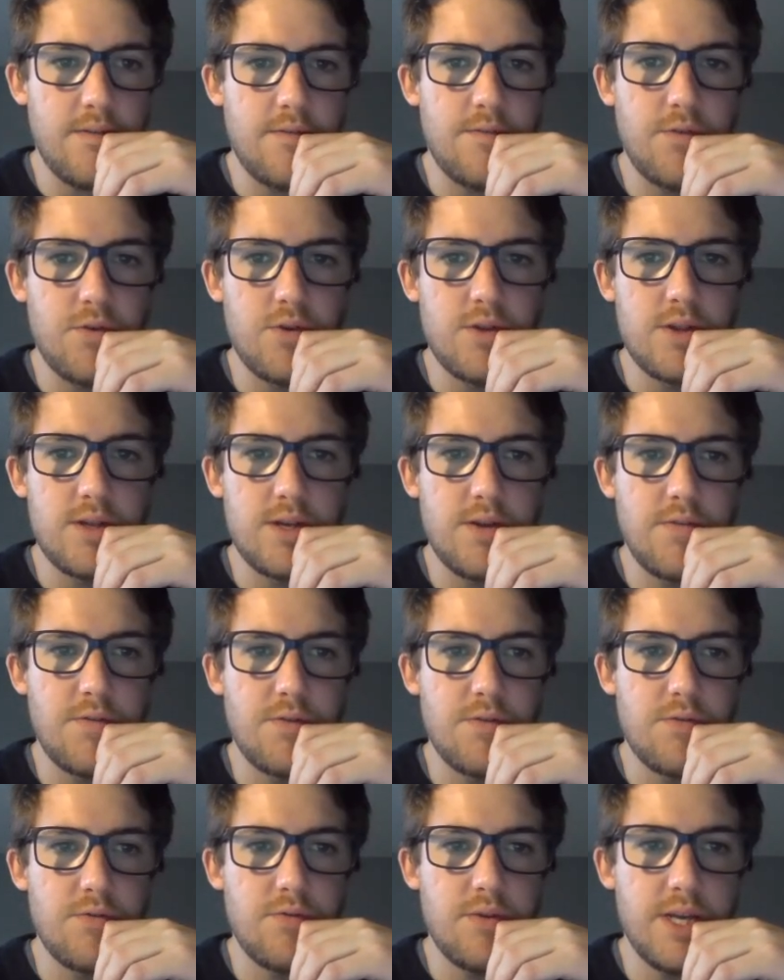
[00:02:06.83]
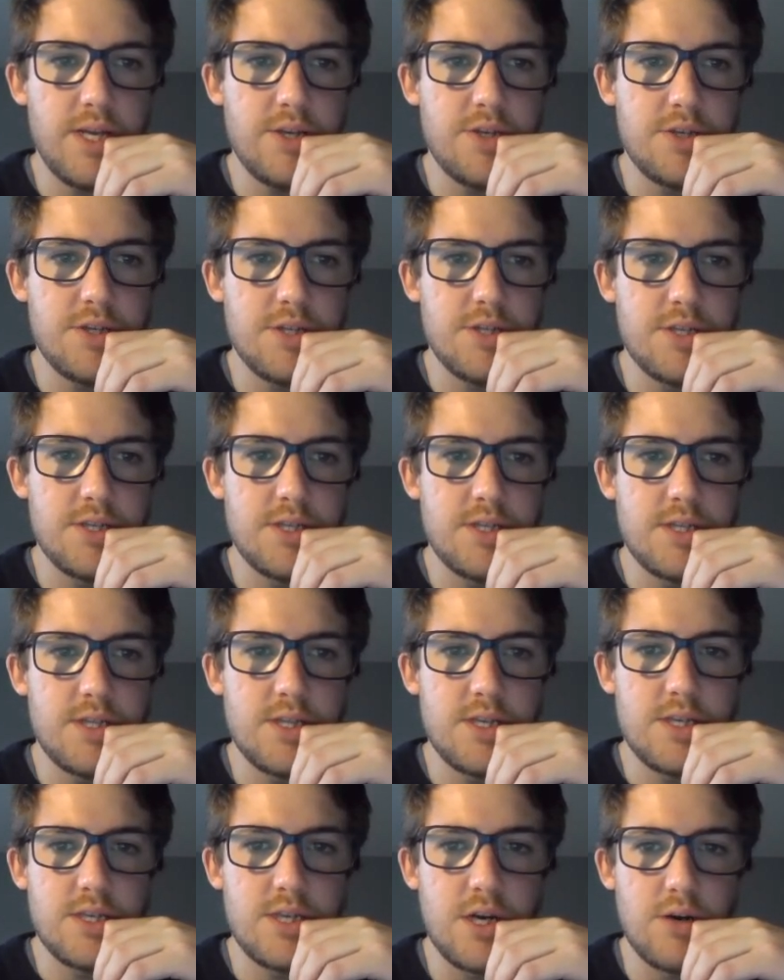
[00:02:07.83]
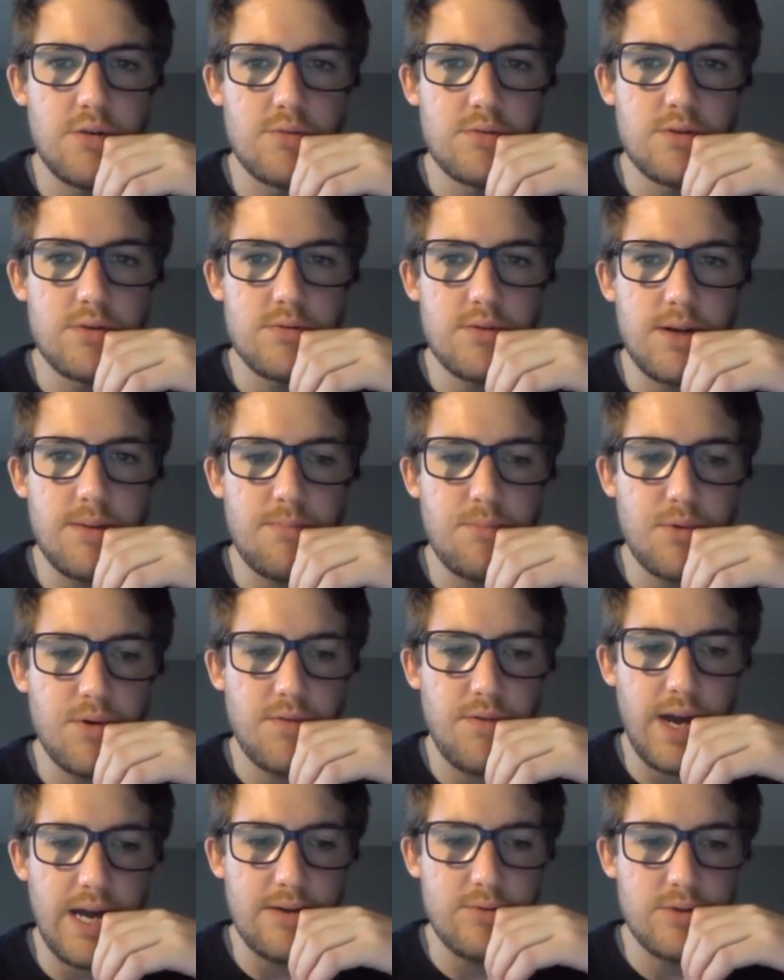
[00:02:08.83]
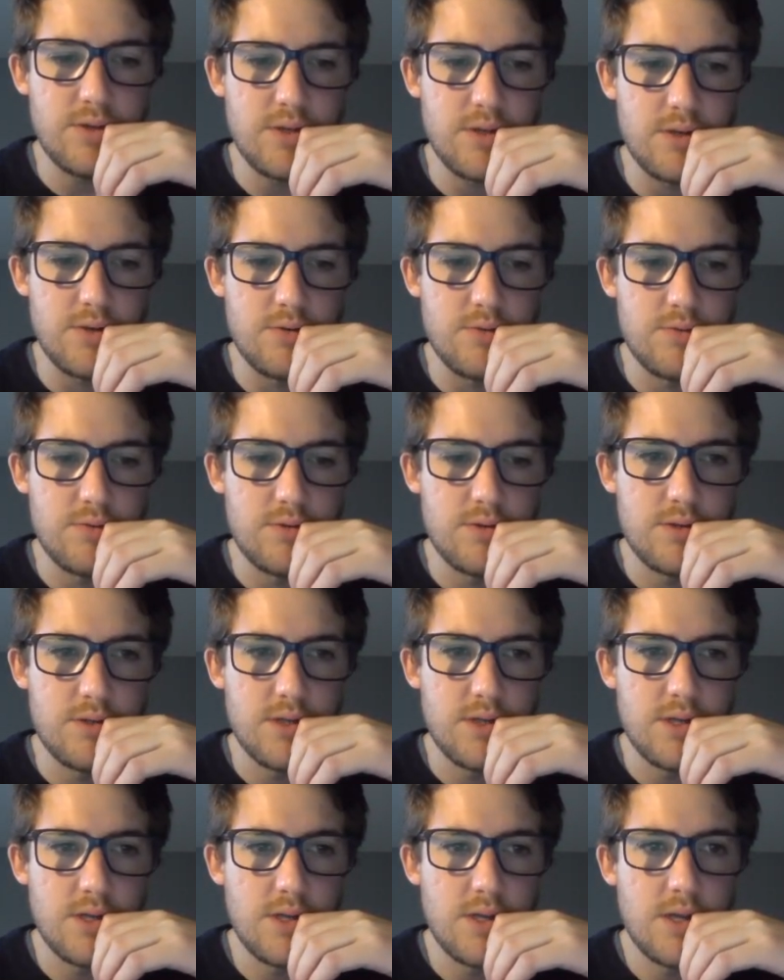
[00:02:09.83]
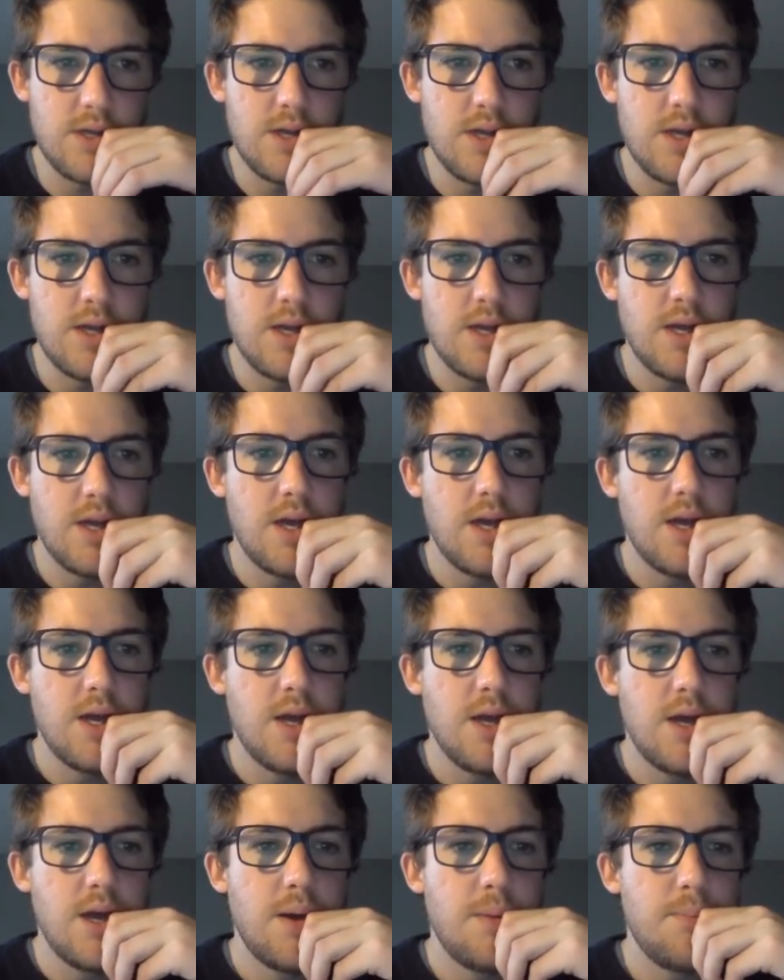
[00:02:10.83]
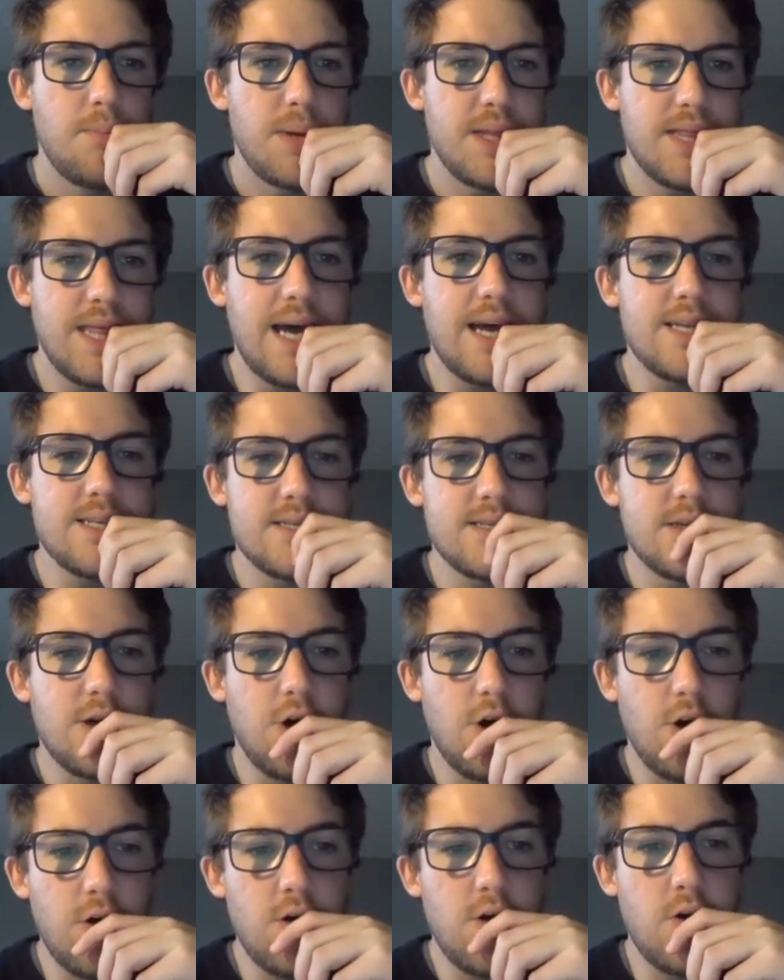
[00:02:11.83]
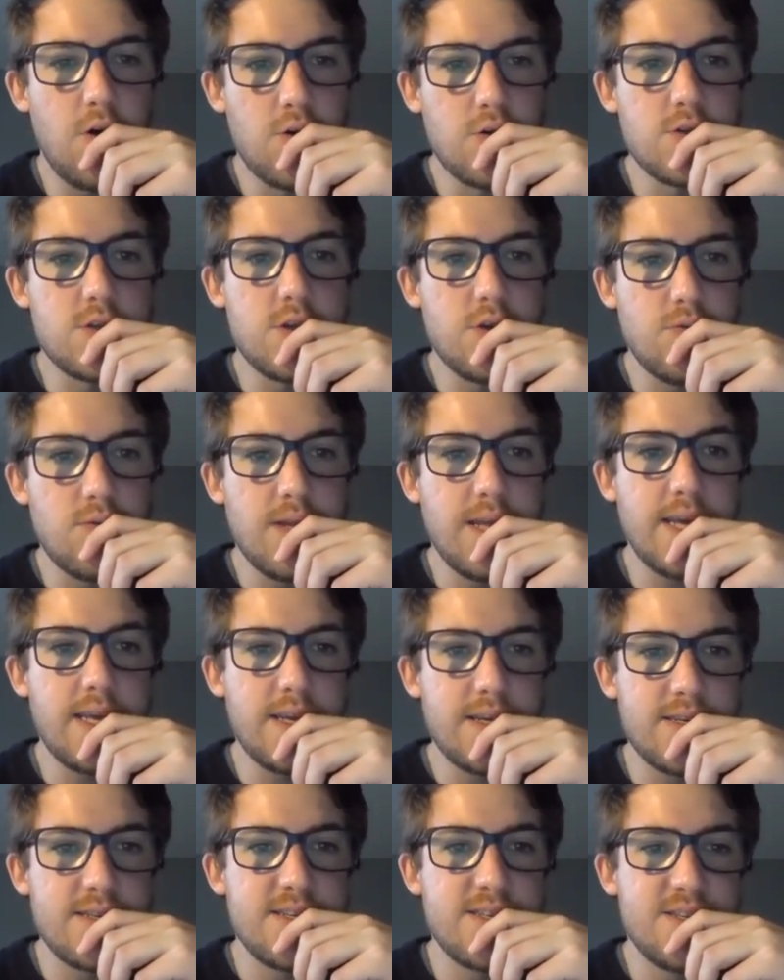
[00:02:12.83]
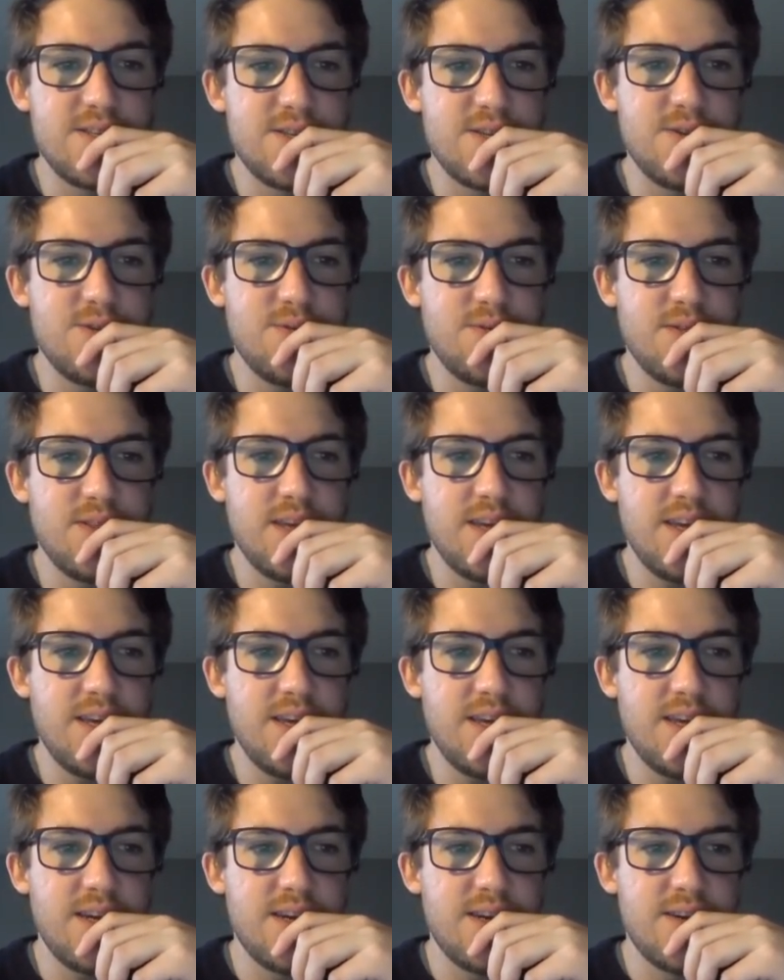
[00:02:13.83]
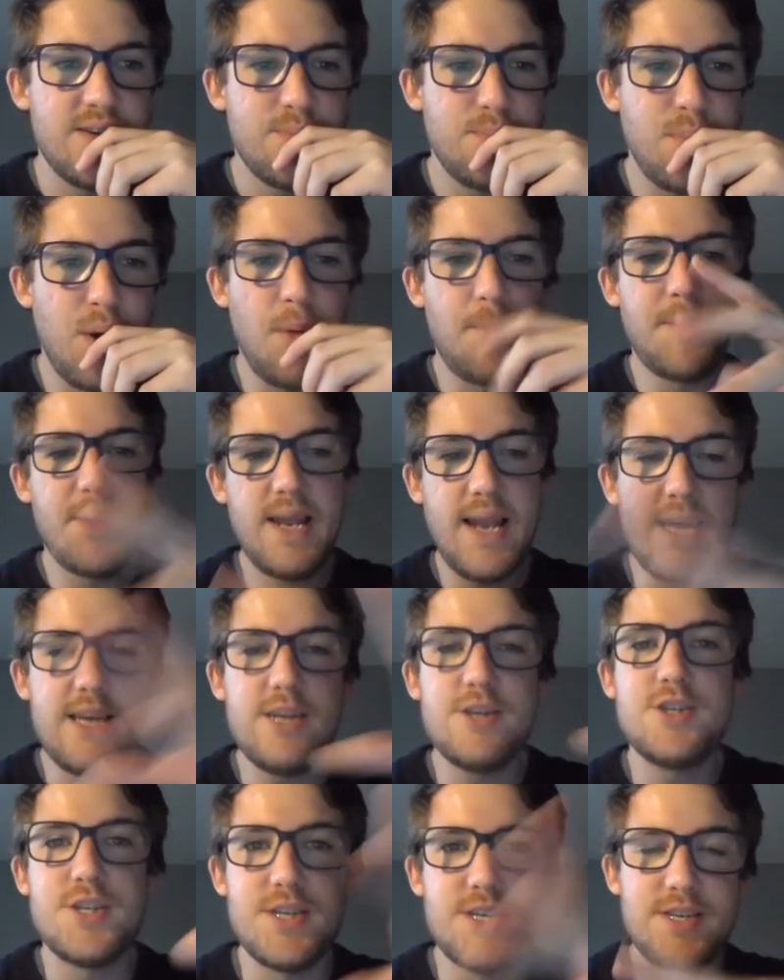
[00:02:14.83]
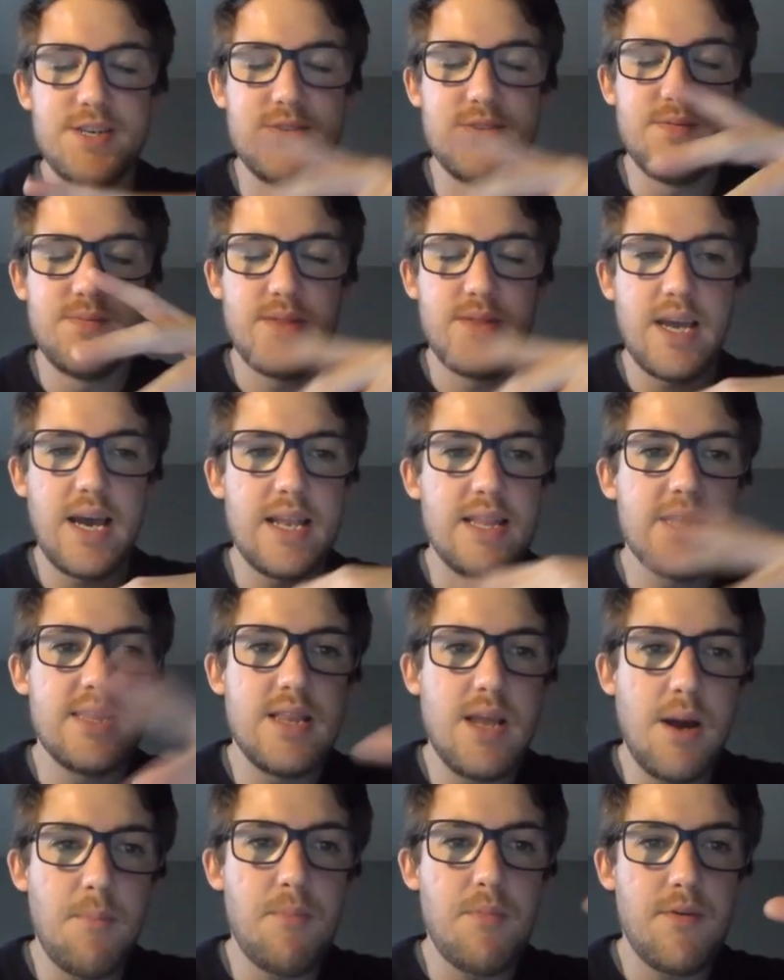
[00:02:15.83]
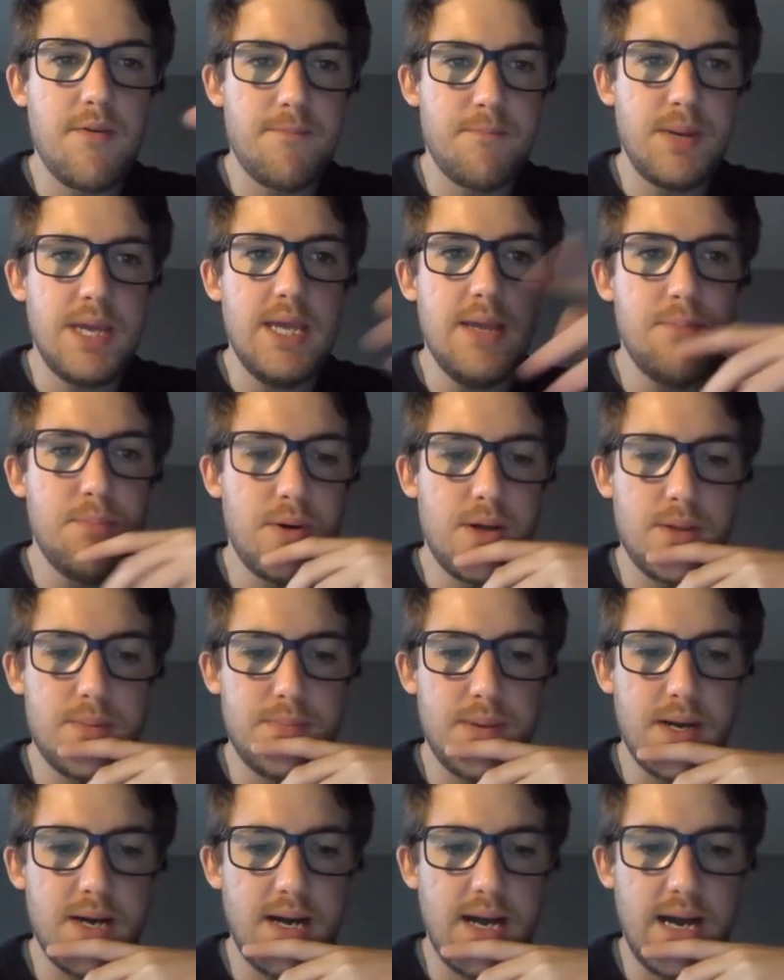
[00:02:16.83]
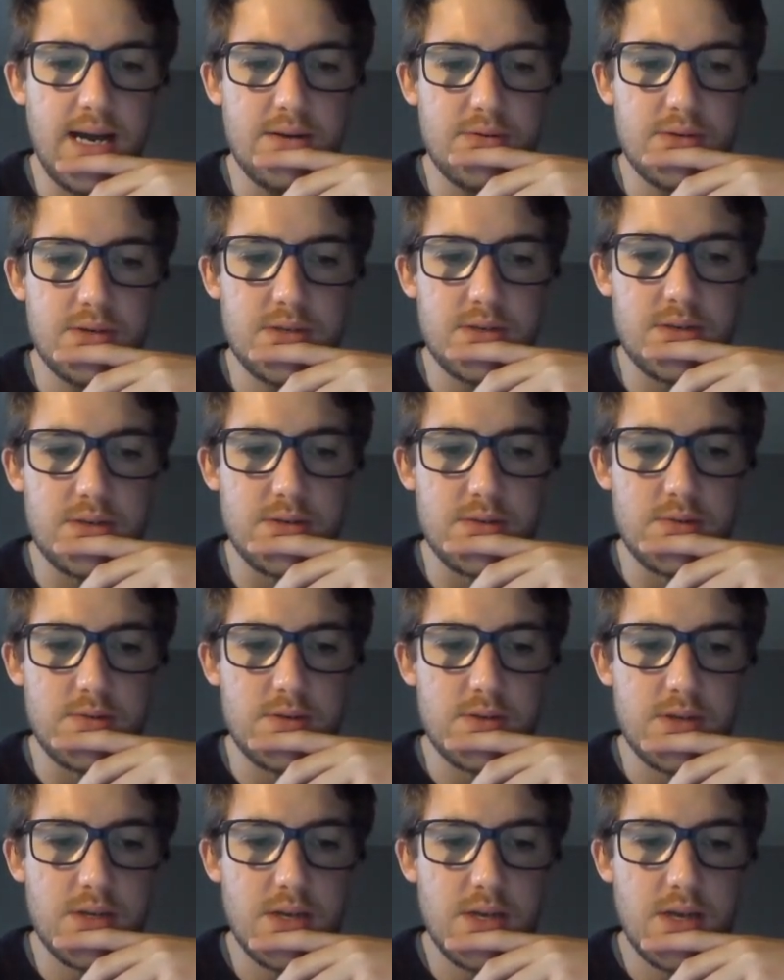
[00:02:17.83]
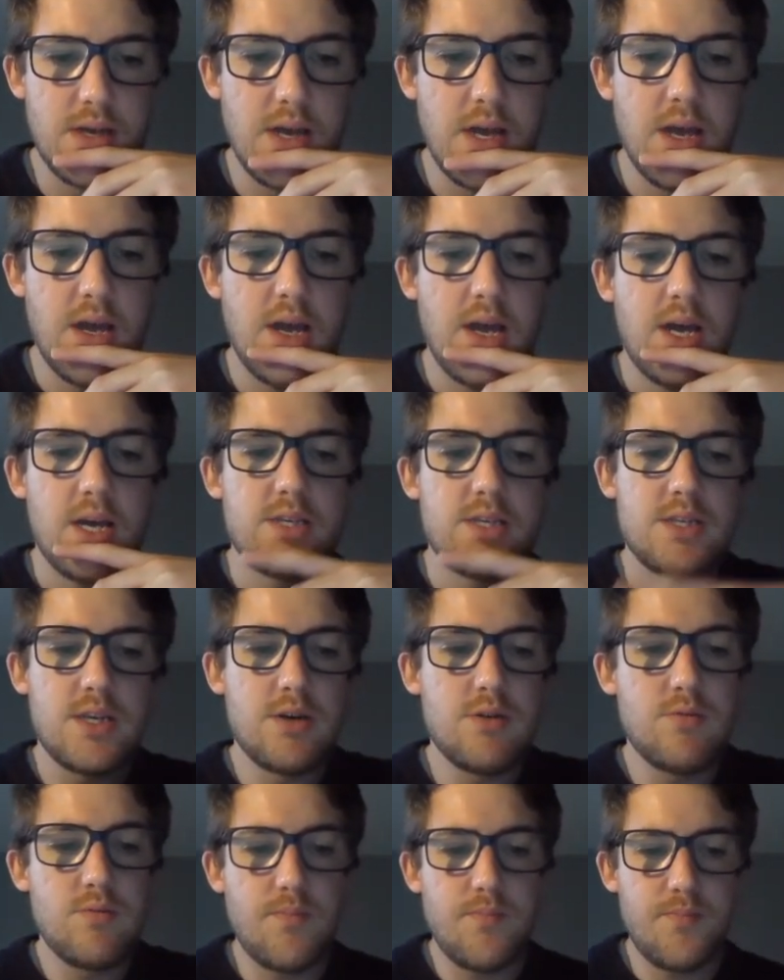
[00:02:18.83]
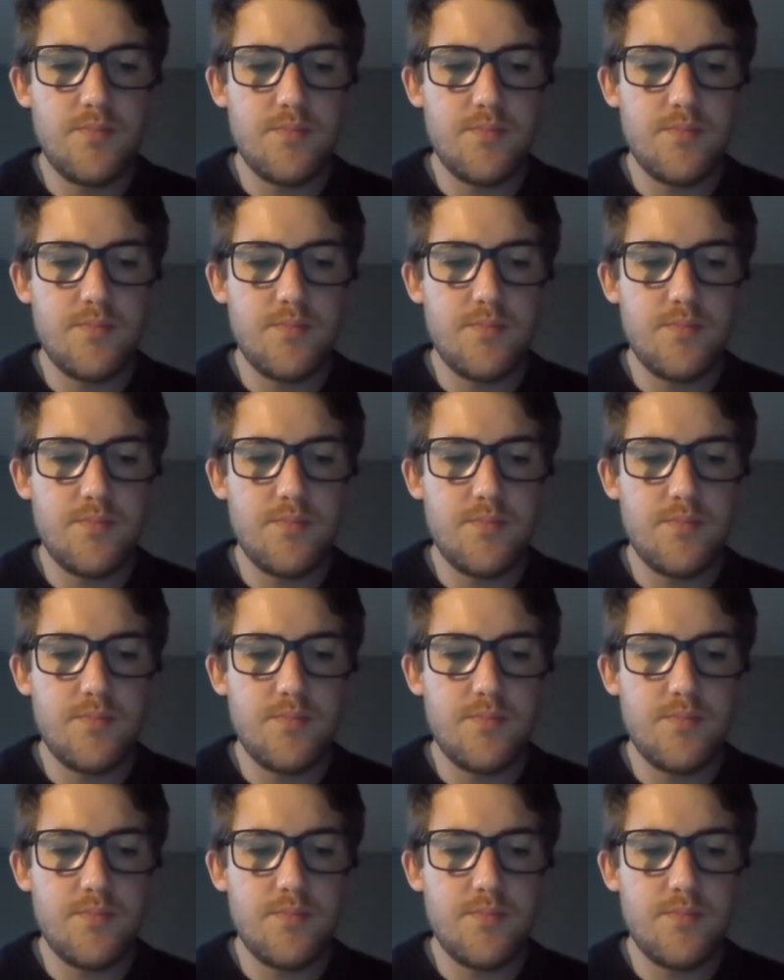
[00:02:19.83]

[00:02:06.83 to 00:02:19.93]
for the different regions the total number of households, but that's also linked to the population and the number of people per household. So